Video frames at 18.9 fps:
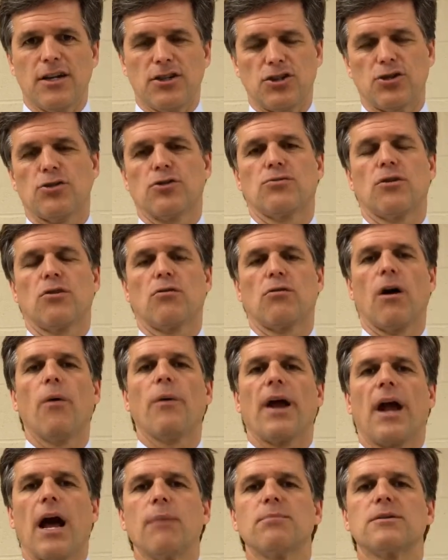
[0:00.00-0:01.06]
Children
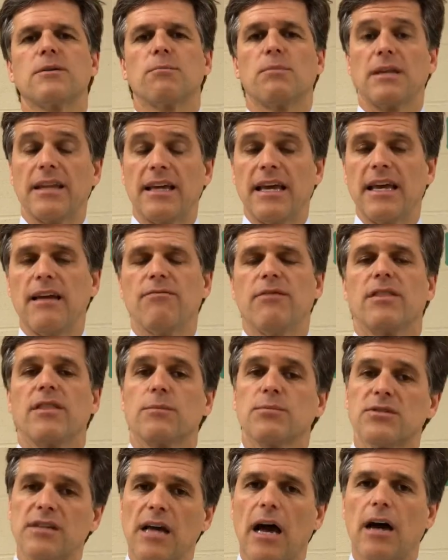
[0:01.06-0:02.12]
growing up to believe in
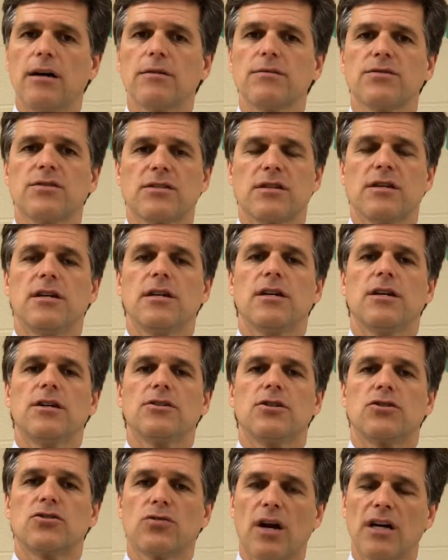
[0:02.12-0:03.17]
themselves,
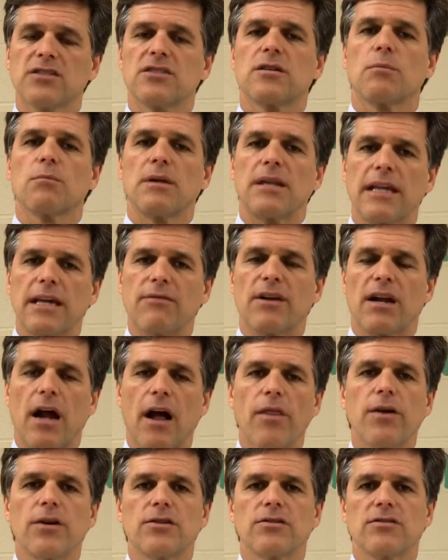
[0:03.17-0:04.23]
to trust and believe in
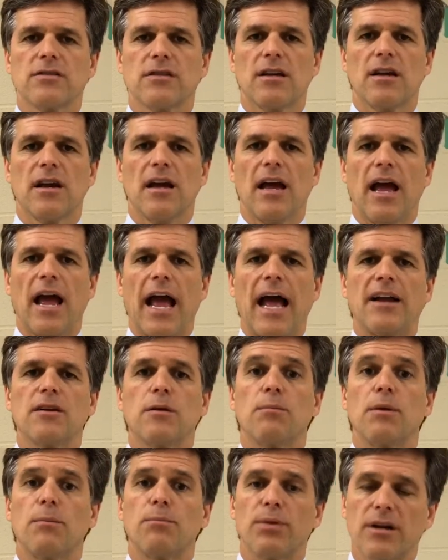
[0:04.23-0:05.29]
others, and
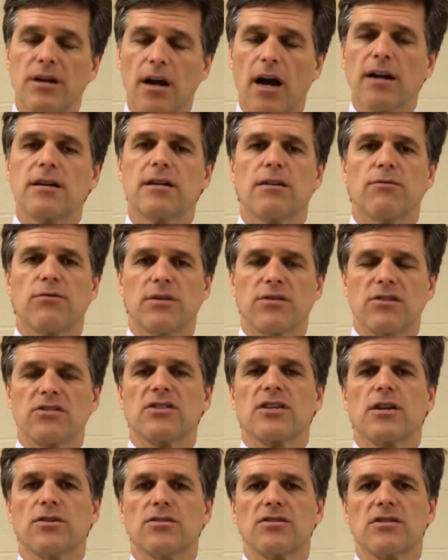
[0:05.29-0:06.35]
to be productive with the
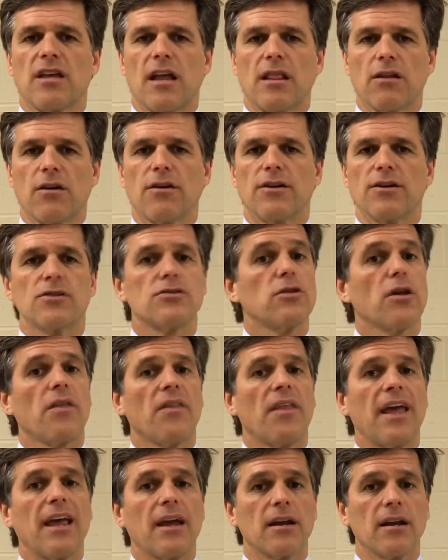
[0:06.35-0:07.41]
skills they learn so
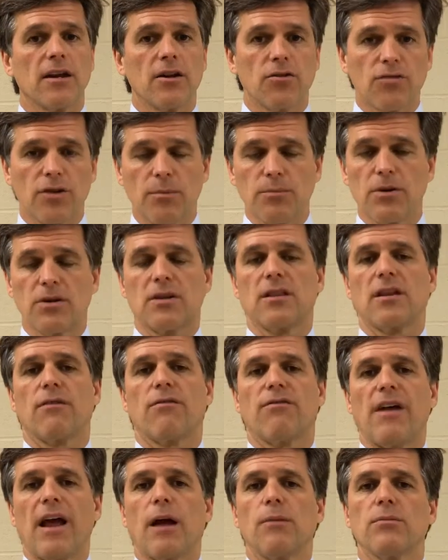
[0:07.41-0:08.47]
that they can contribute to their
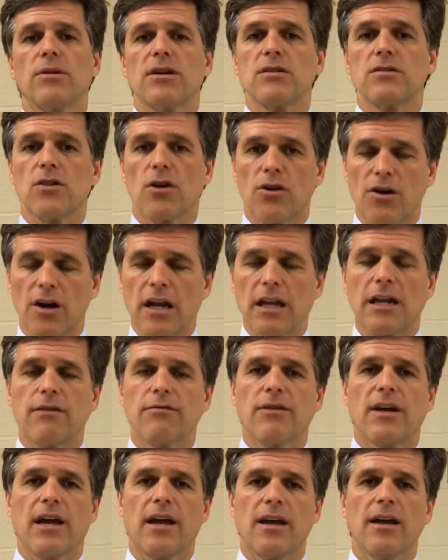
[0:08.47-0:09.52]
families, earn a
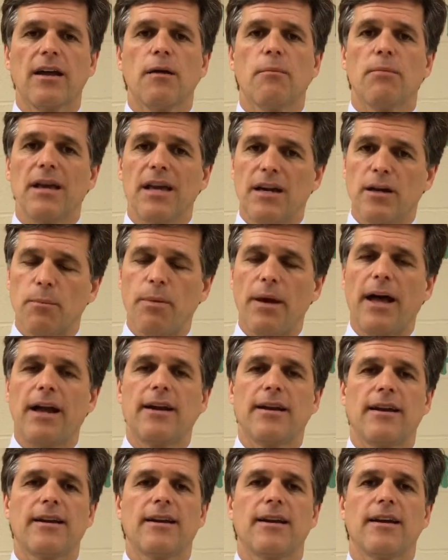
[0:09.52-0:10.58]
living, be
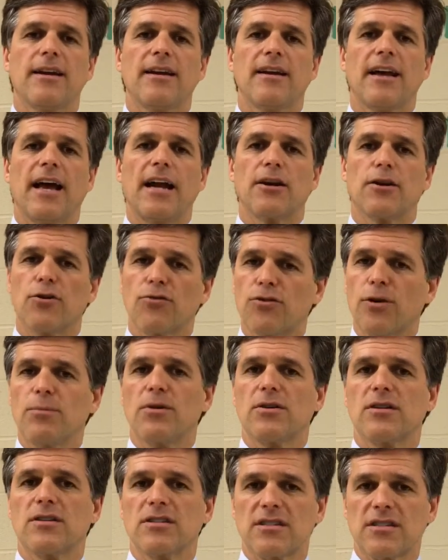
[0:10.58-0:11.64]
independent, and
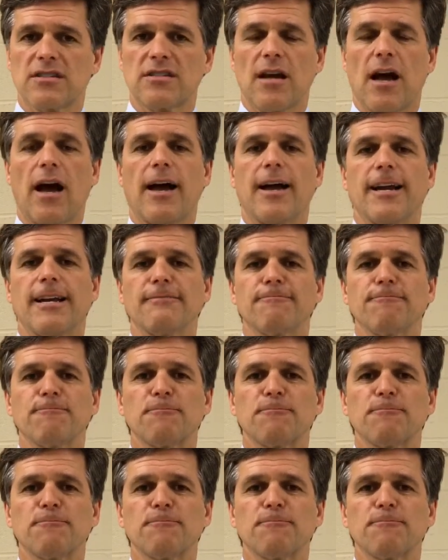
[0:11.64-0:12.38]
contribute to the society.